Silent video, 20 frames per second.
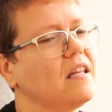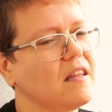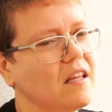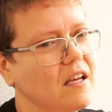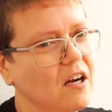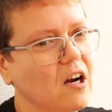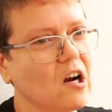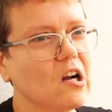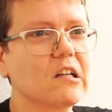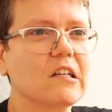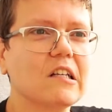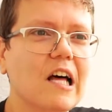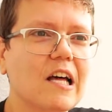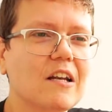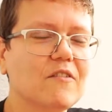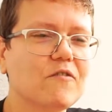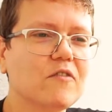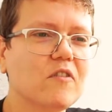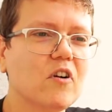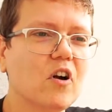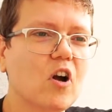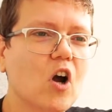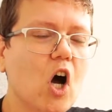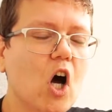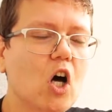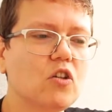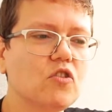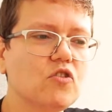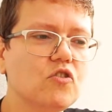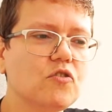There are a lot of
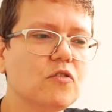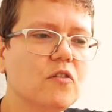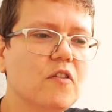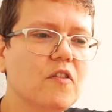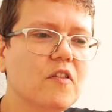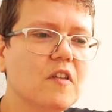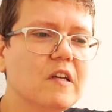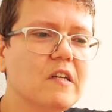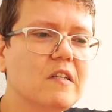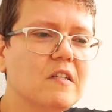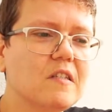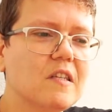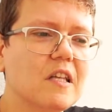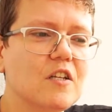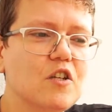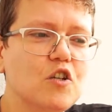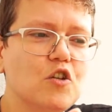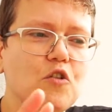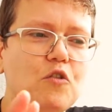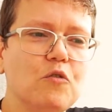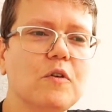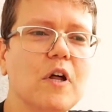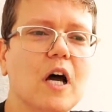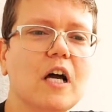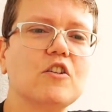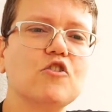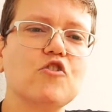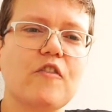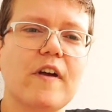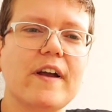cultural things that do
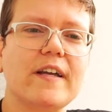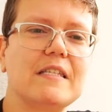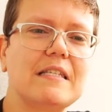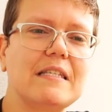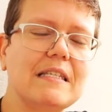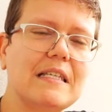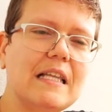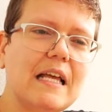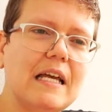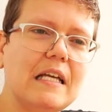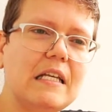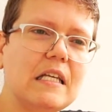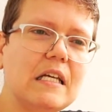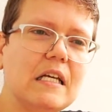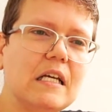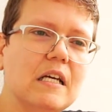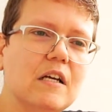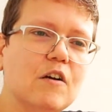not translate